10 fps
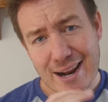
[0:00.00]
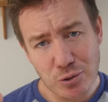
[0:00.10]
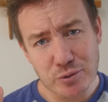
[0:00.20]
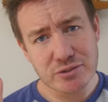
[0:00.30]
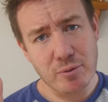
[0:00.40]
And it
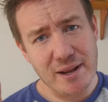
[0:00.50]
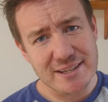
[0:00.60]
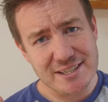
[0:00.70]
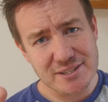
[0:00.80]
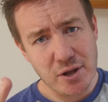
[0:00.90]
also
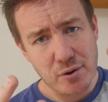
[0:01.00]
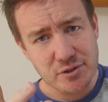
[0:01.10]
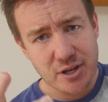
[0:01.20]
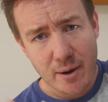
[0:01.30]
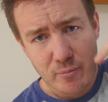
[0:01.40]
replaces
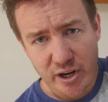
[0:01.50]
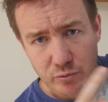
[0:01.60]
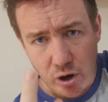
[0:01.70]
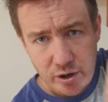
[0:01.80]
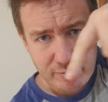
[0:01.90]
those
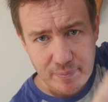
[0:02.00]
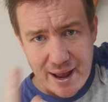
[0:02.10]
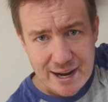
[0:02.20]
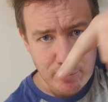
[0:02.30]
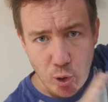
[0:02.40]
microwave
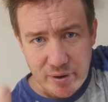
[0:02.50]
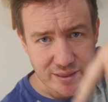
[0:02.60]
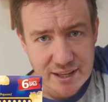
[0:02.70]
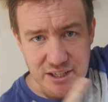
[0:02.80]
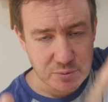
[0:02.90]
bag poppy
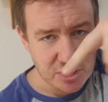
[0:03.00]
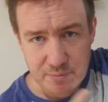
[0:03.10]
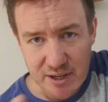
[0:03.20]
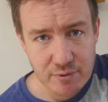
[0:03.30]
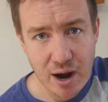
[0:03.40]
things which
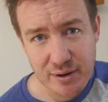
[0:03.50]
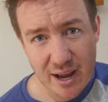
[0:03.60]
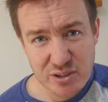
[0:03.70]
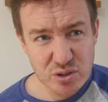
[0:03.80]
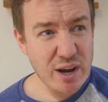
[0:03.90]
spin around
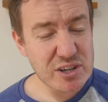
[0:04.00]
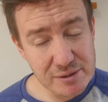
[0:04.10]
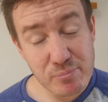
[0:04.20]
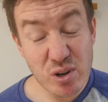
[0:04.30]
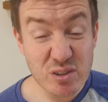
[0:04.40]
and do
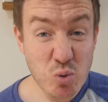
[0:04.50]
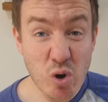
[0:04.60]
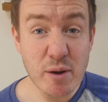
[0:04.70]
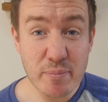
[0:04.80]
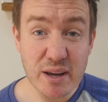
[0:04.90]
actually burn
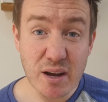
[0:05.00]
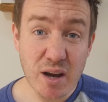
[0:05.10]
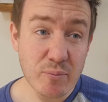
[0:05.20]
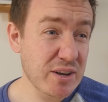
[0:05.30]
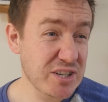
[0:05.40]
quite a bit.
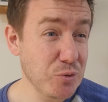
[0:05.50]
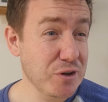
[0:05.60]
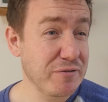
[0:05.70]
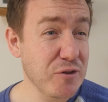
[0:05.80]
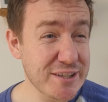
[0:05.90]
Actually, one
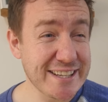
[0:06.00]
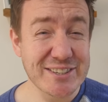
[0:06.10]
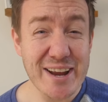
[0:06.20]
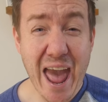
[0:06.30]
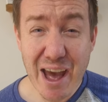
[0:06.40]
of the first things
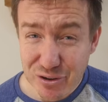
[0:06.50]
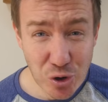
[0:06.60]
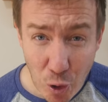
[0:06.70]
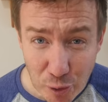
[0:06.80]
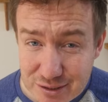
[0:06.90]
I ever
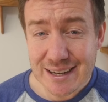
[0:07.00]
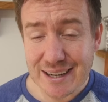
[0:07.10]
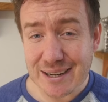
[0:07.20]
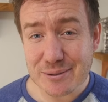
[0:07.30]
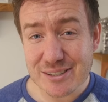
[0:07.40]
cooked
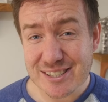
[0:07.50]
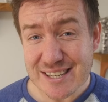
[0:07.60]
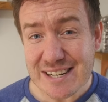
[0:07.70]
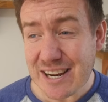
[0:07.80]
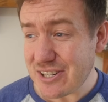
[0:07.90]
when I was a
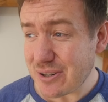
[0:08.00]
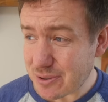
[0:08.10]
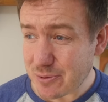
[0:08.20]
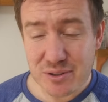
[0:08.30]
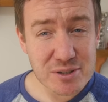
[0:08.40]
teenager
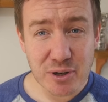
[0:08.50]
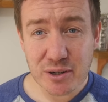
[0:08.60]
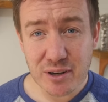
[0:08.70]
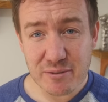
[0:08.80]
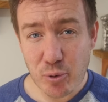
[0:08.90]
was one of those
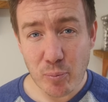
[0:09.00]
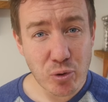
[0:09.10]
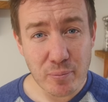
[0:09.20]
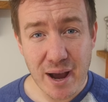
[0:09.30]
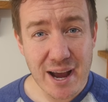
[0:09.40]
microwave
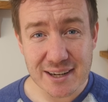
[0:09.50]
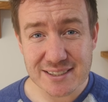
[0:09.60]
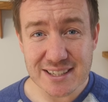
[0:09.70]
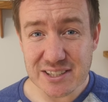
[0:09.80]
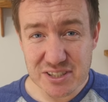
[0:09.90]
popcorn bags
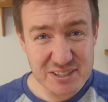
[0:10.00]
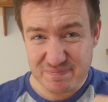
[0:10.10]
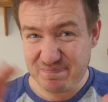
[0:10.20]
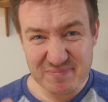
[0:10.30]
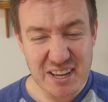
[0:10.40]
and
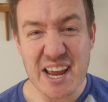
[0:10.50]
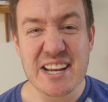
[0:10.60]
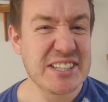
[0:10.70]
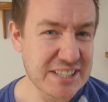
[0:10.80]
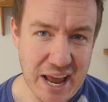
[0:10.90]

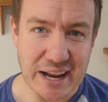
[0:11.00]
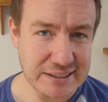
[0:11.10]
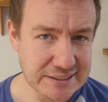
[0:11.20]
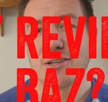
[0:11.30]
it stank.